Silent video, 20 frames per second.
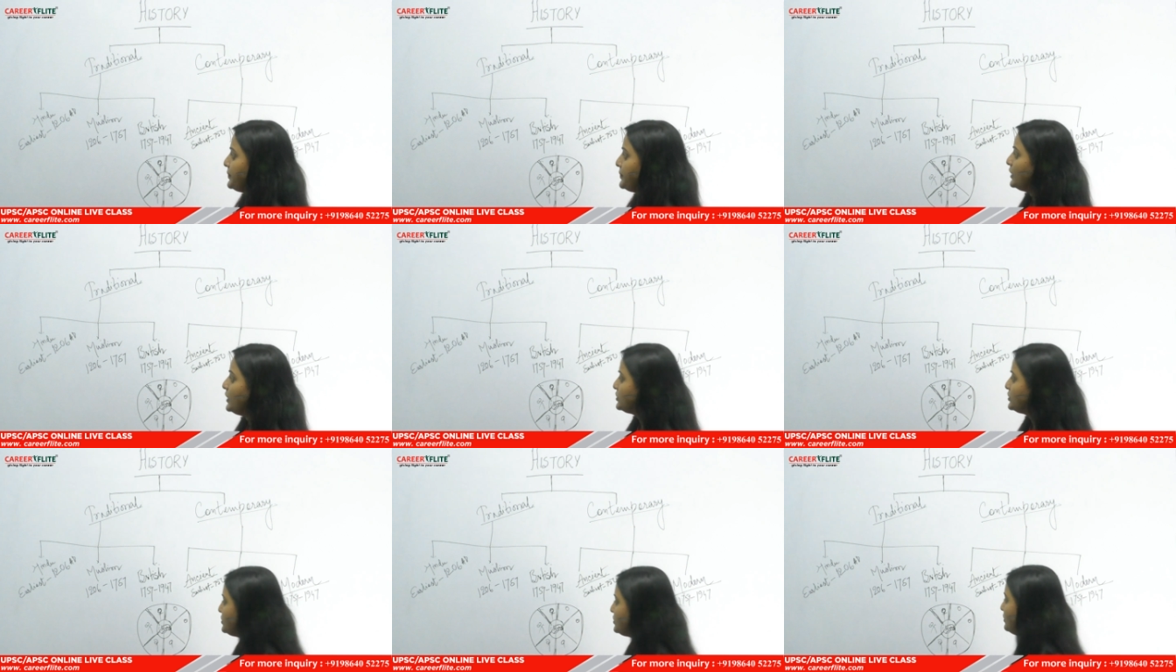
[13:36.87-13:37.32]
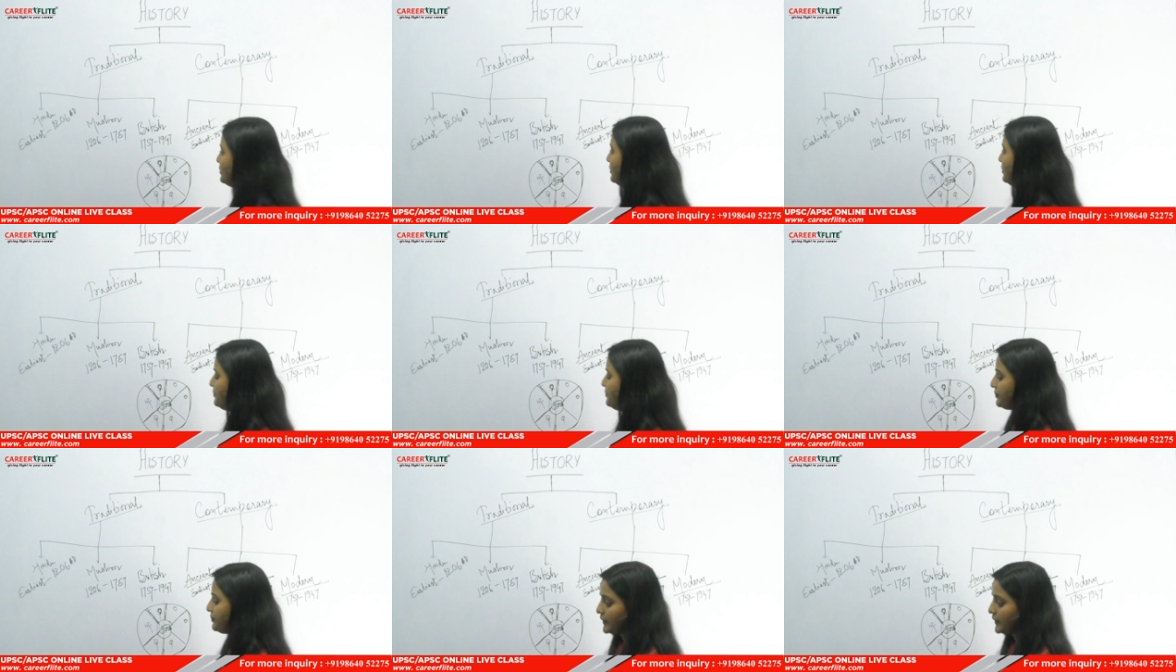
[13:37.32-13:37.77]
So,
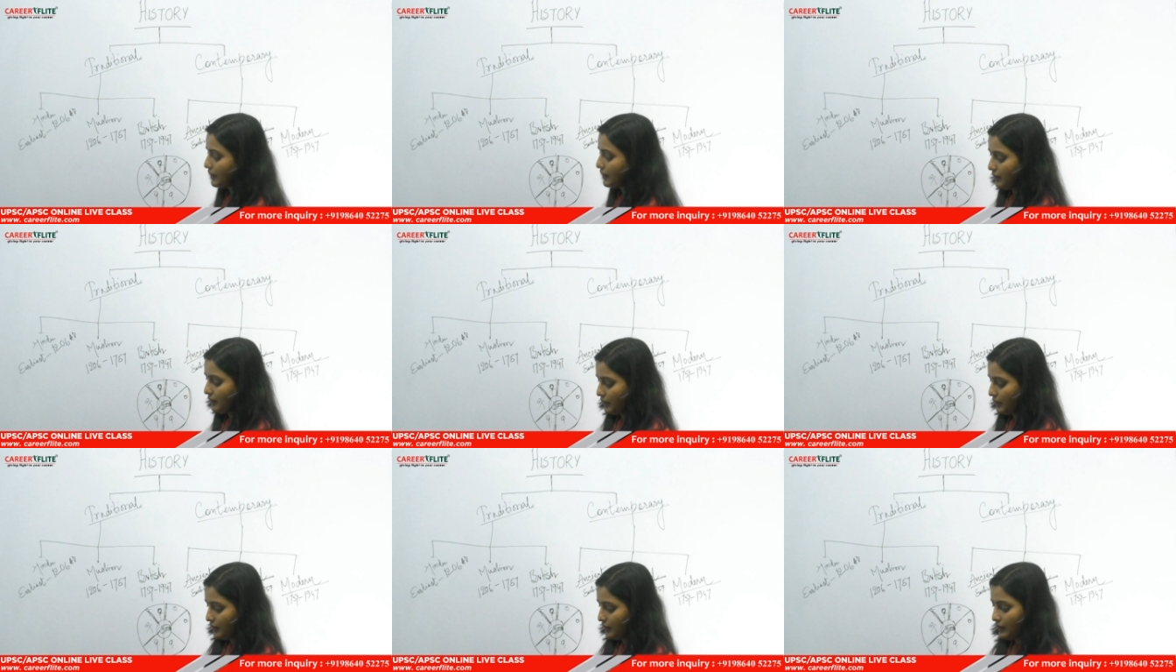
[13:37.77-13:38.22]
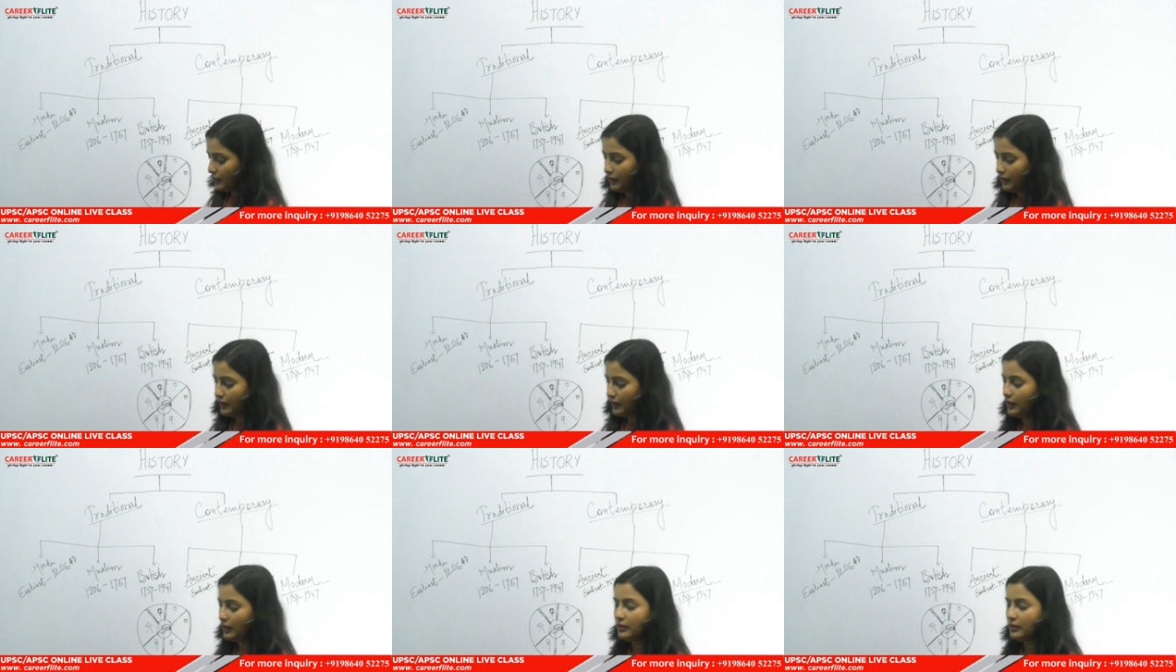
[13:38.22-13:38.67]

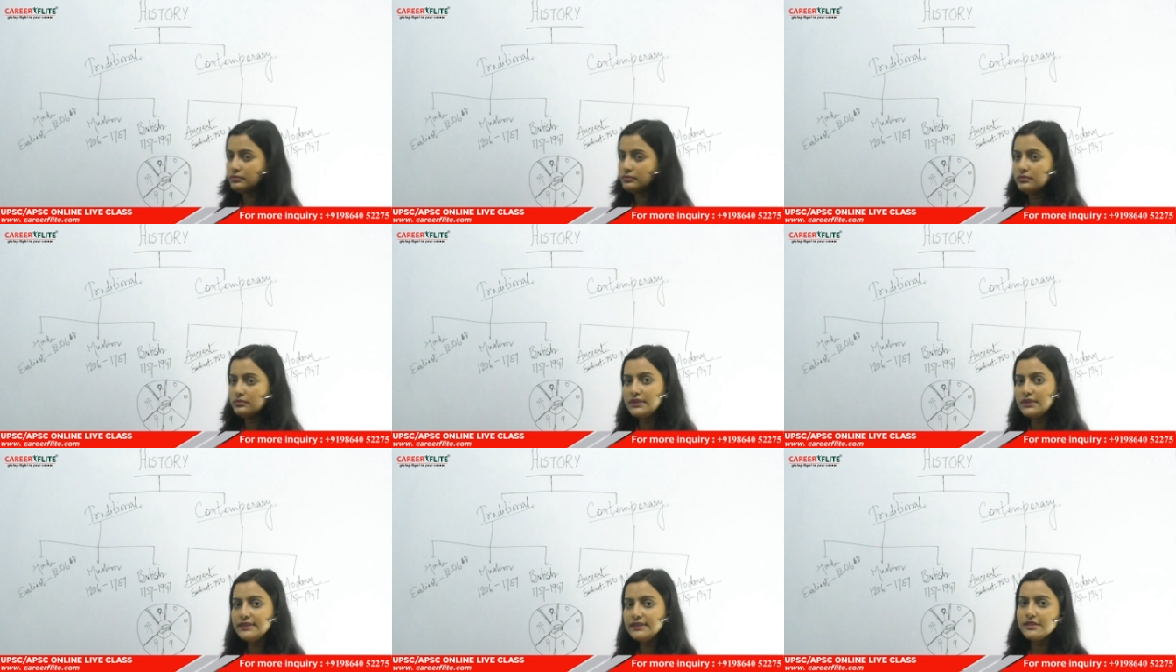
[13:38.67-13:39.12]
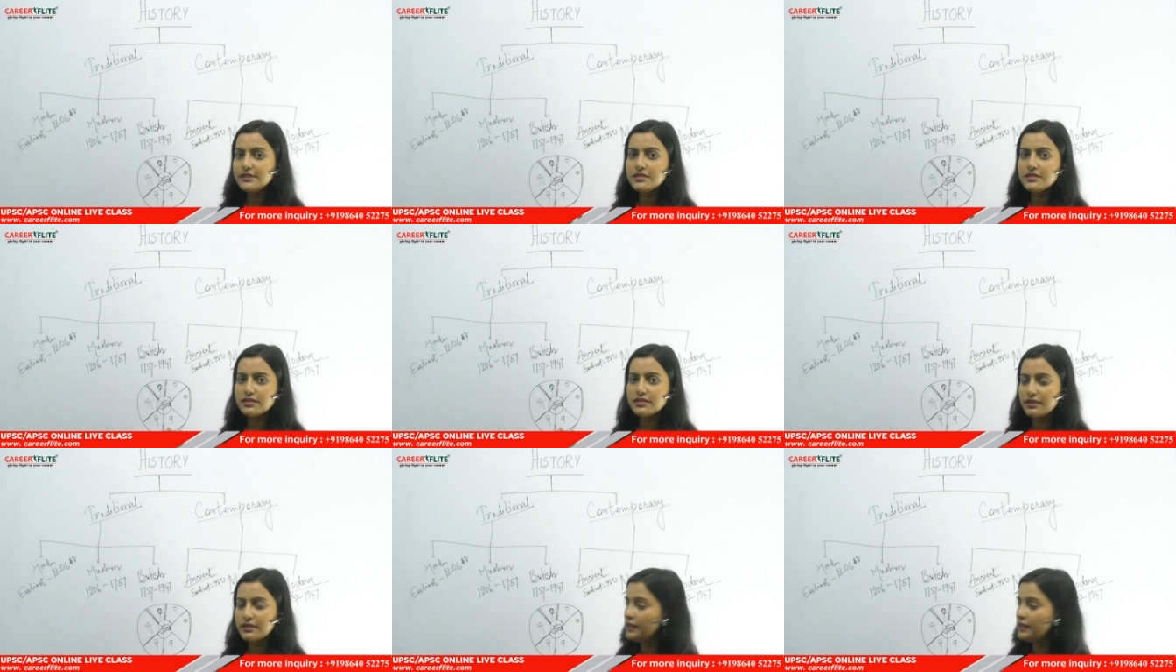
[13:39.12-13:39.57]
this
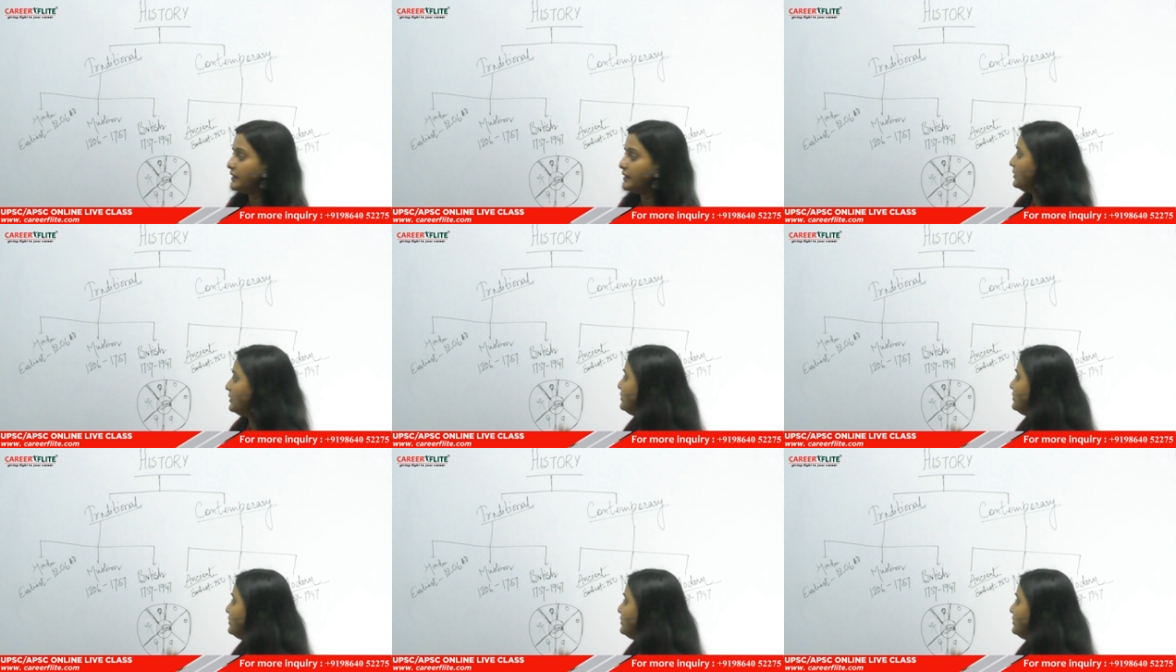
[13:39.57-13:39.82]
is clear